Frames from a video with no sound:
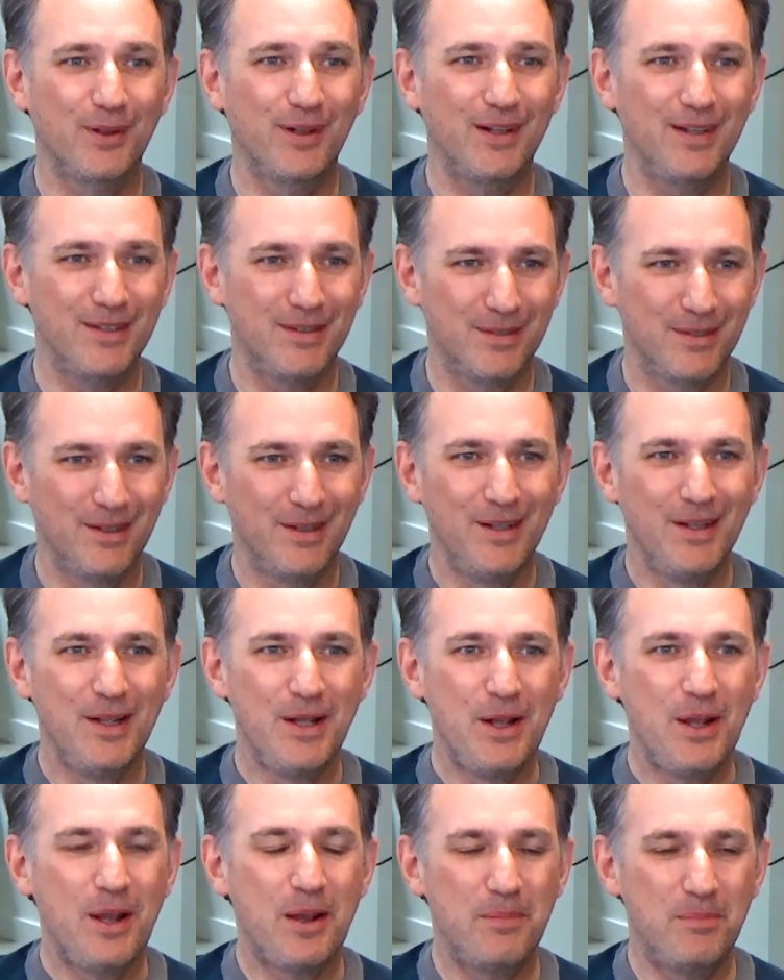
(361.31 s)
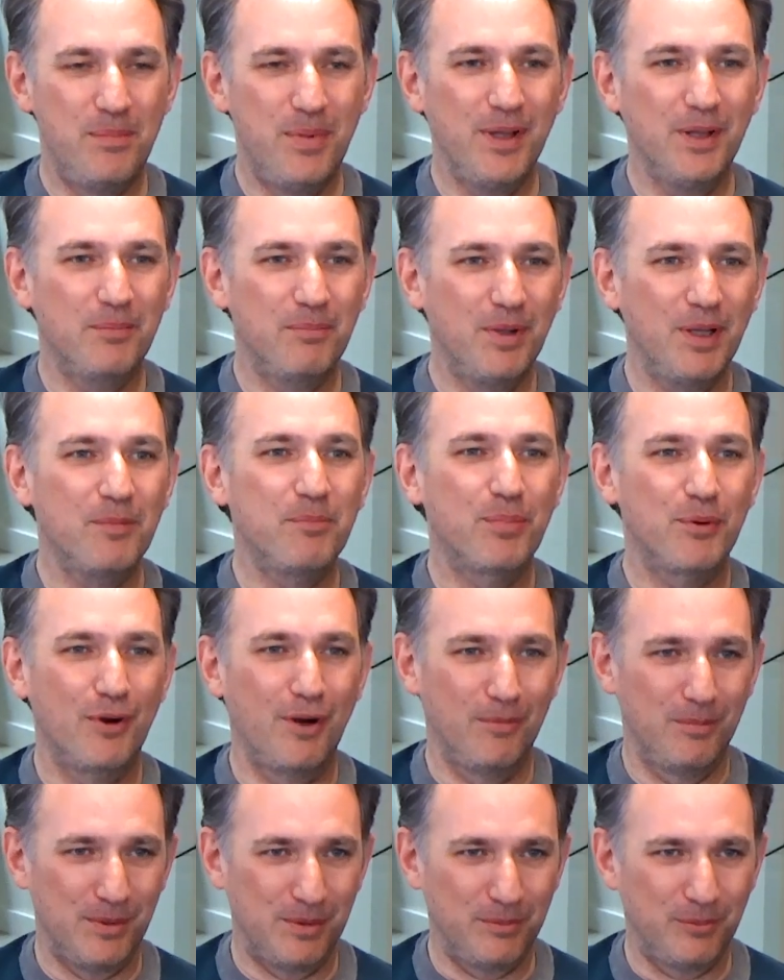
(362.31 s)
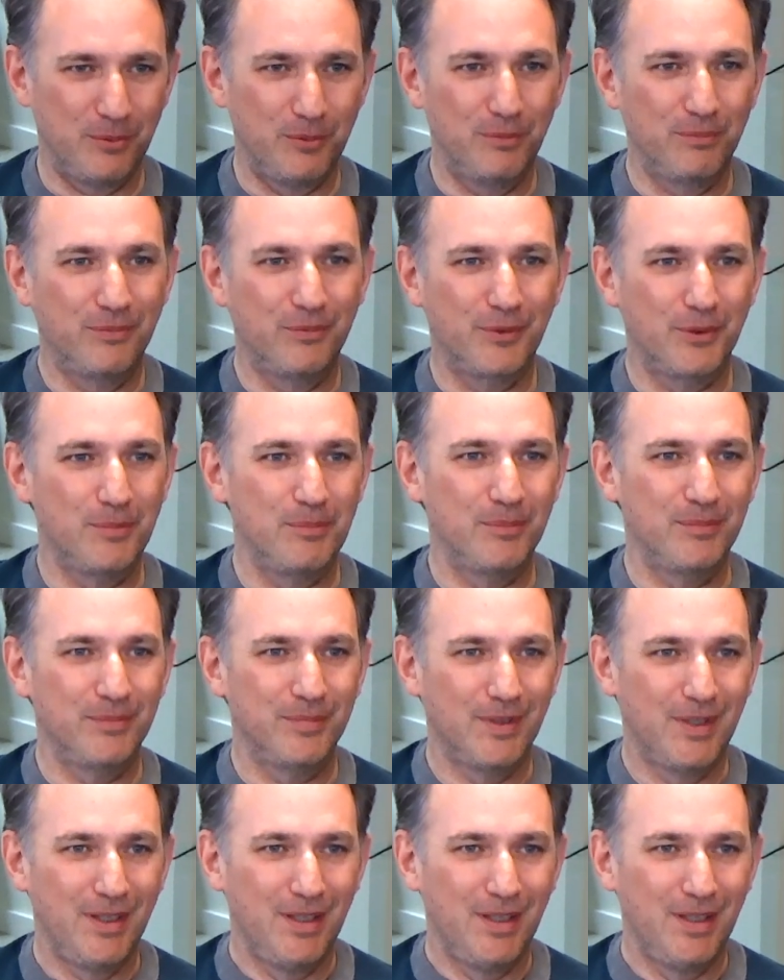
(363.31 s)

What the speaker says: there is a big problem from,